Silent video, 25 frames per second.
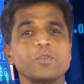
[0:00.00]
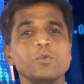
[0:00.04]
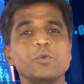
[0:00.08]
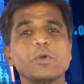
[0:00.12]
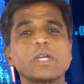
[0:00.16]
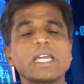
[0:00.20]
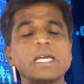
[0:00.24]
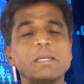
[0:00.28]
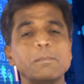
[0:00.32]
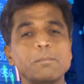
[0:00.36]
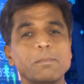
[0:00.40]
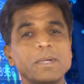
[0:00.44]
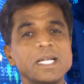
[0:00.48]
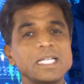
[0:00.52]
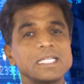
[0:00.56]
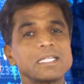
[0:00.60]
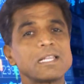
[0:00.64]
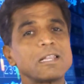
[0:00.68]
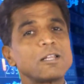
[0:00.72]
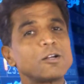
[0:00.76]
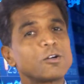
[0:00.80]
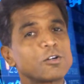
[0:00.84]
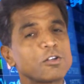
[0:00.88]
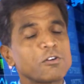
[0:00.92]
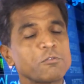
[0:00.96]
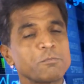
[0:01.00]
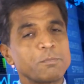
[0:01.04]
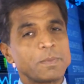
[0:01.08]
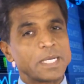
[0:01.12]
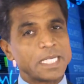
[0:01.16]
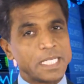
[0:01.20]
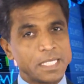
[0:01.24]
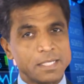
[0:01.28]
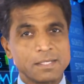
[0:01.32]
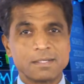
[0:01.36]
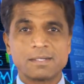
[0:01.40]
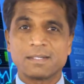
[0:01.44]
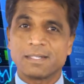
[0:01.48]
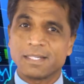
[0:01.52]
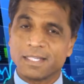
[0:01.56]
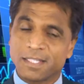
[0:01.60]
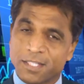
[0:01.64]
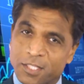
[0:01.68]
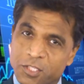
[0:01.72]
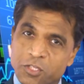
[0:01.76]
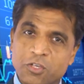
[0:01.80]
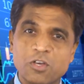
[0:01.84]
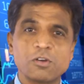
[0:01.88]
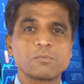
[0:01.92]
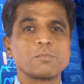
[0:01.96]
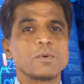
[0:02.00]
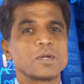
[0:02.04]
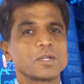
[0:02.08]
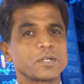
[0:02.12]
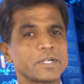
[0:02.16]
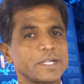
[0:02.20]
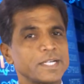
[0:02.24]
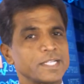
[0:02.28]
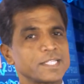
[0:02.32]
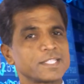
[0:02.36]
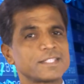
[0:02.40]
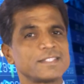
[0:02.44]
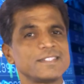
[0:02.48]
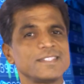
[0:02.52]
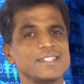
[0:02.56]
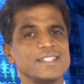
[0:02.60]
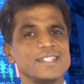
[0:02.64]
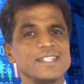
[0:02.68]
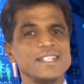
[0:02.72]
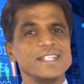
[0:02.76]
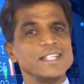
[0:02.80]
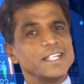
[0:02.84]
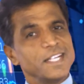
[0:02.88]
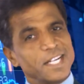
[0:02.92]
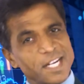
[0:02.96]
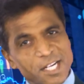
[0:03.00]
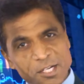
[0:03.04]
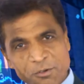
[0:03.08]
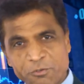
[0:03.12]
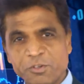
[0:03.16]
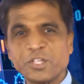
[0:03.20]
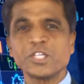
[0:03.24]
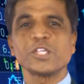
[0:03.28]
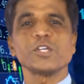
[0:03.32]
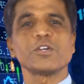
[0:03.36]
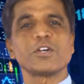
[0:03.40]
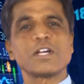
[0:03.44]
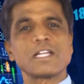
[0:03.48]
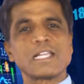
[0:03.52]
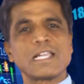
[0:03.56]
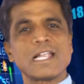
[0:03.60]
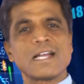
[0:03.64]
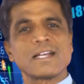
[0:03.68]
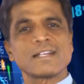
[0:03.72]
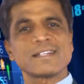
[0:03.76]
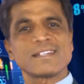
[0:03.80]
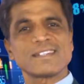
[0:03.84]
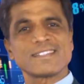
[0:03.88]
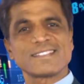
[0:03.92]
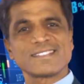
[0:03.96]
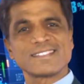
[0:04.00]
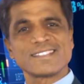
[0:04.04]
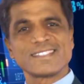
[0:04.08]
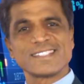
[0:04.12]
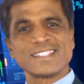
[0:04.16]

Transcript: you can mint a lot of money in the stock market. And wish you good luck.